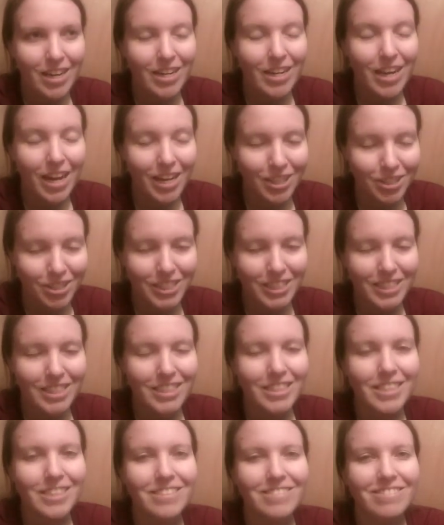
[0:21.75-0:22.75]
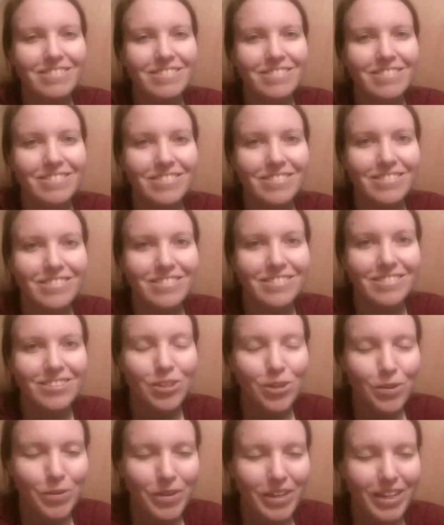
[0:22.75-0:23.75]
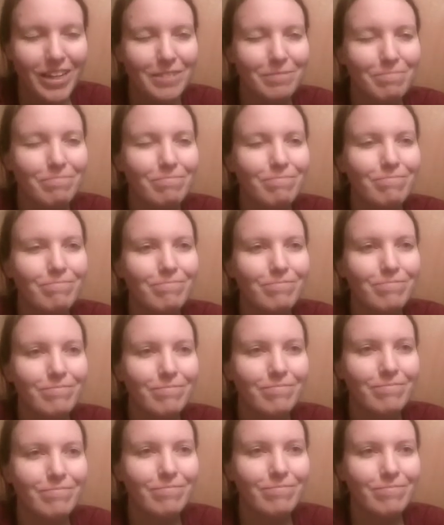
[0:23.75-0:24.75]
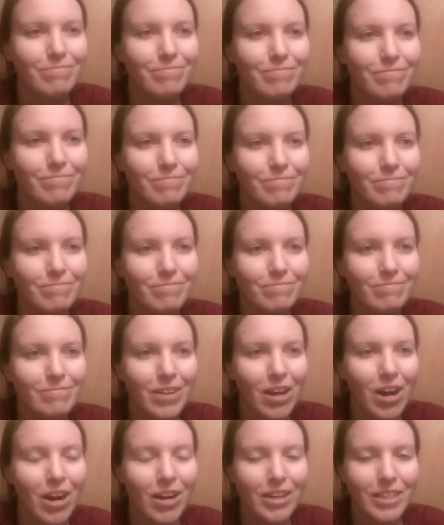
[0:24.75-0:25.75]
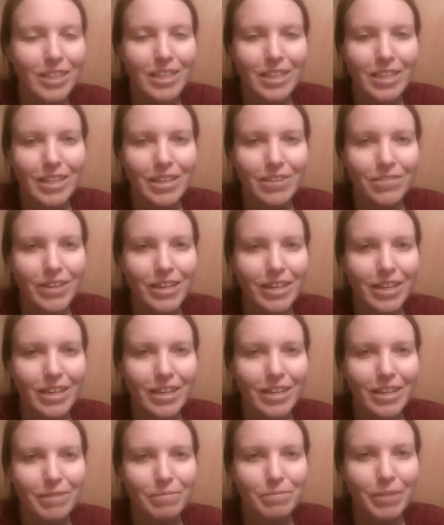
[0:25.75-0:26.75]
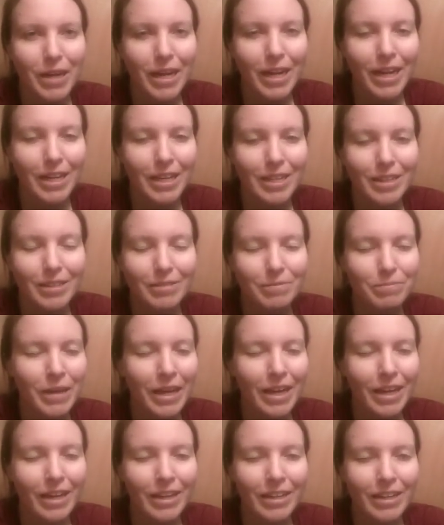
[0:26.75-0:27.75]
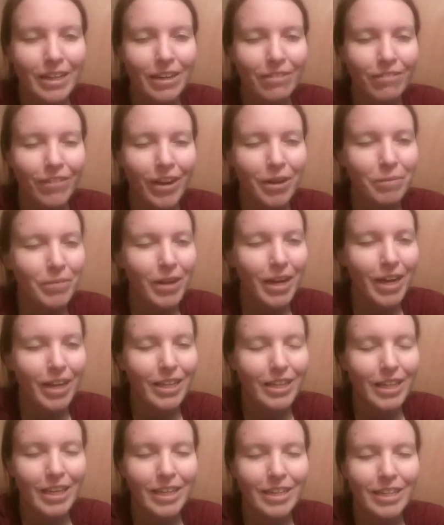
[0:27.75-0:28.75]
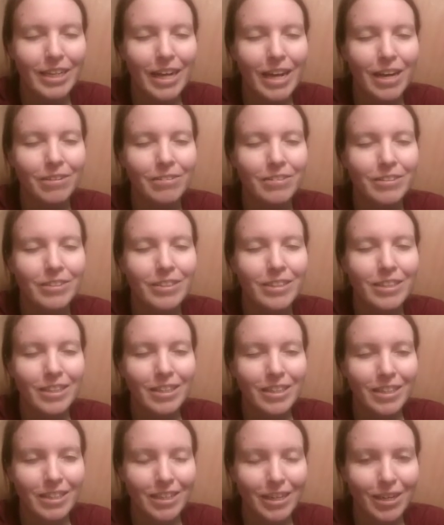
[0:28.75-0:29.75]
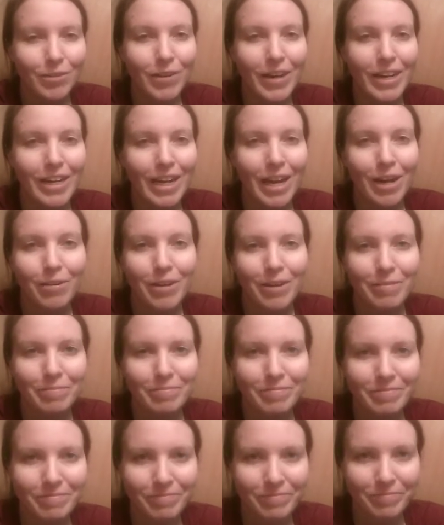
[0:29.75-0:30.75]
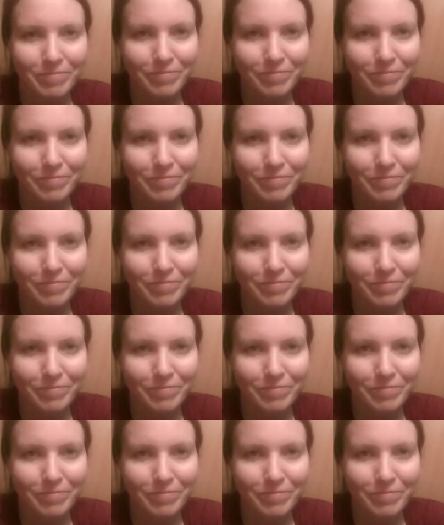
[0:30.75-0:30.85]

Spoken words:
nauseous, throwing up, hardly leaving my bed if I'm not laying down. Like right now I'm